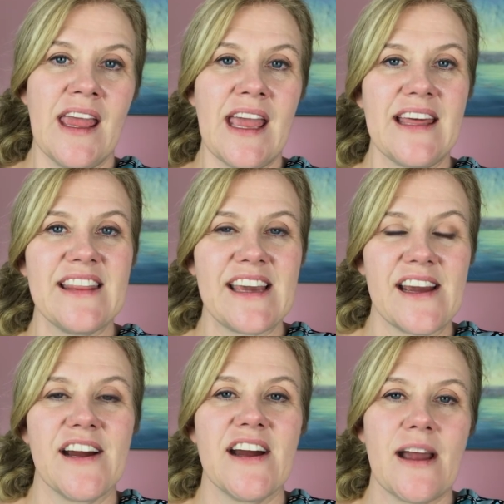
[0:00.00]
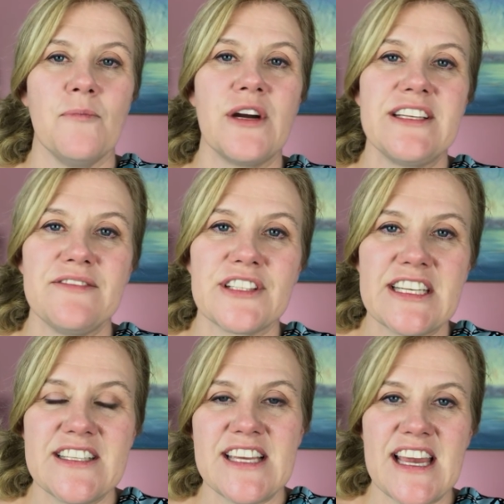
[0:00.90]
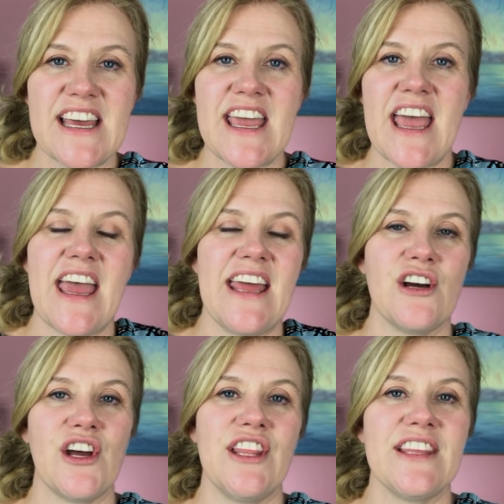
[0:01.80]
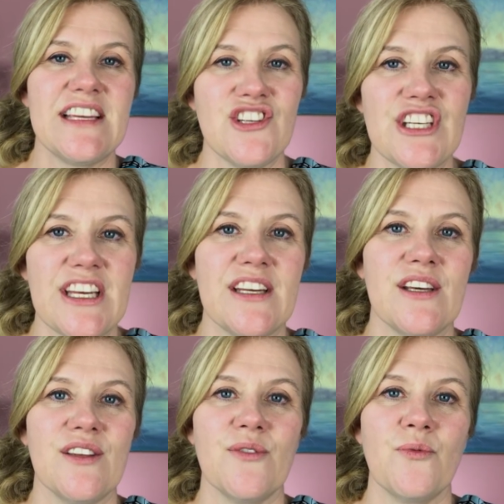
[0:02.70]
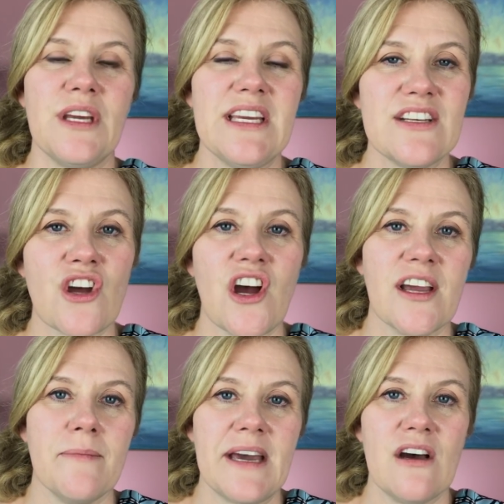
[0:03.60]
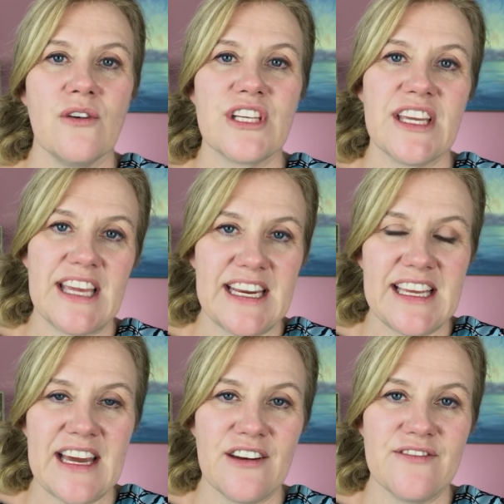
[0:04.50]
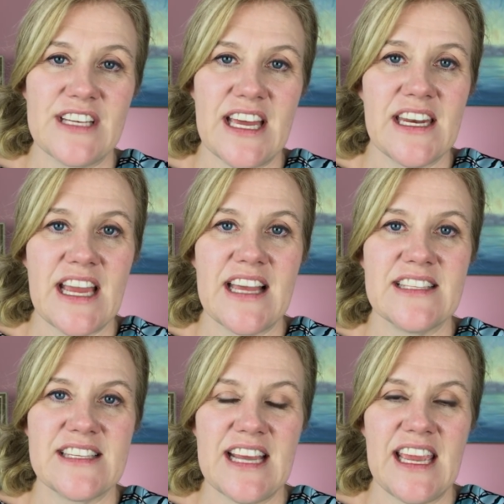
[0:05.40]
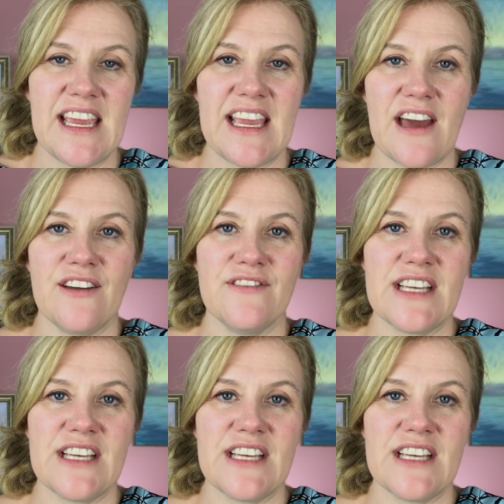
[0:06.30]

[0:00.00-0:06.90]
Hey there, I'm Wendy Valencia, and on this channel, we talk about getting out of debt and staying out of